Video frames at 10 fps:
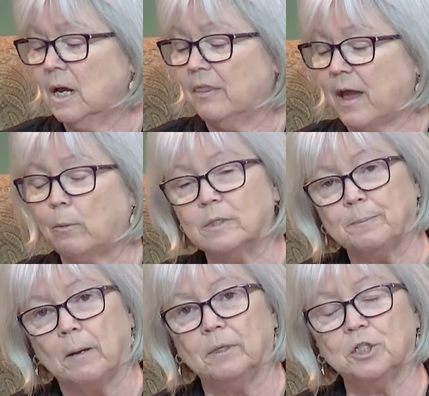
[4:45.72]
That was
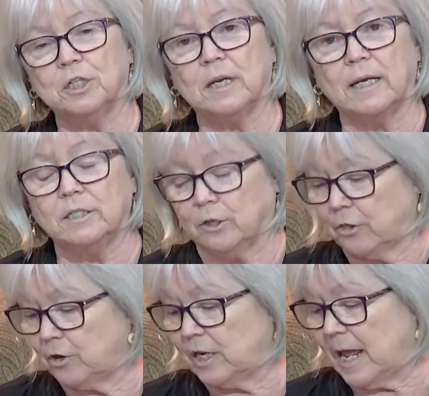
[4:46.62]
published in
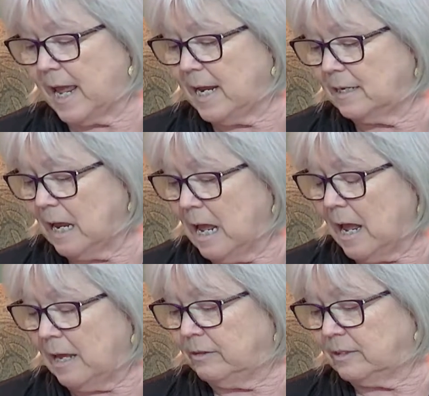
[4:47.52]
1938,
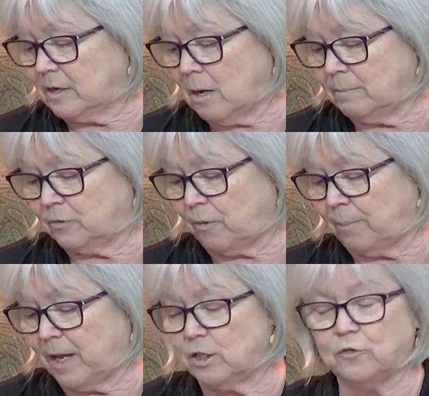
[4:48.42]
and this comes from
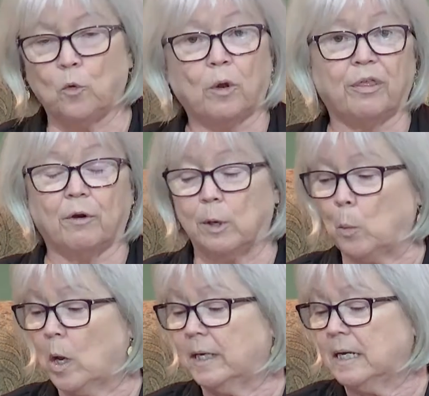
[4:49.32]
page
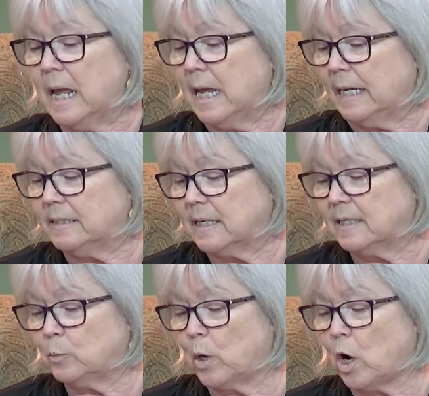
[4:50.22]
431. He
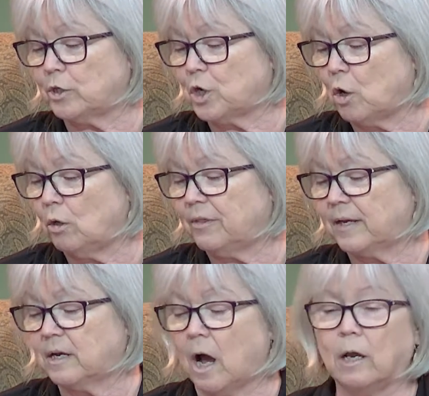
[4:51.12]
says, "We are told
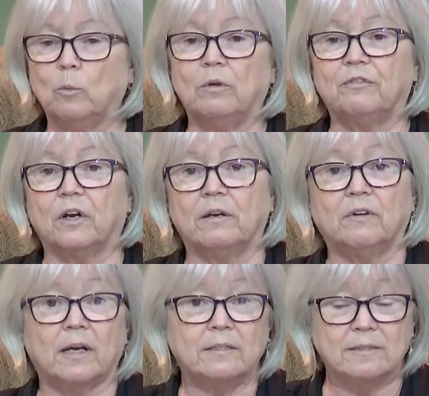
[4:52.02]
that God will forgive
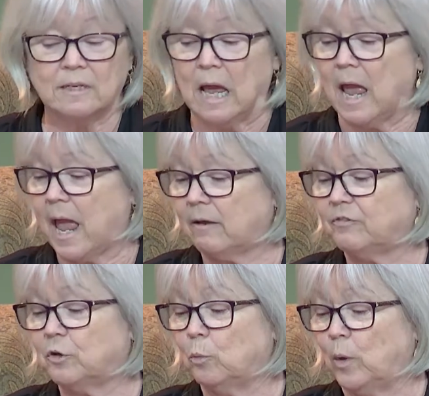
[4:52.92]
us
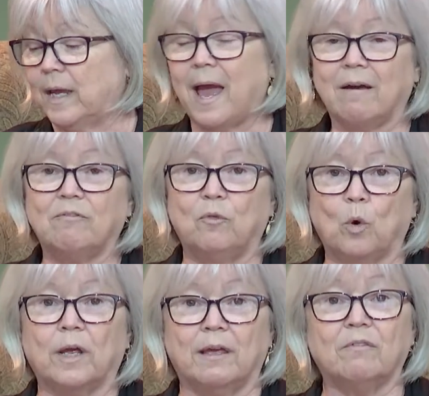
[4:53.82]
after we have
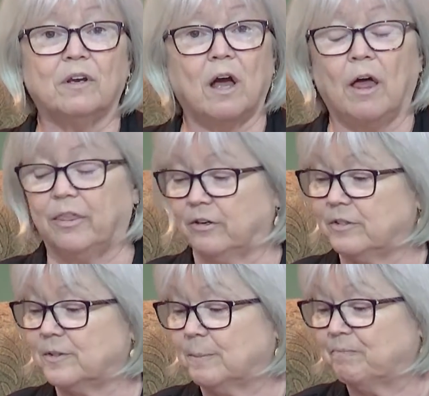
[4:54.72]
forgiven others.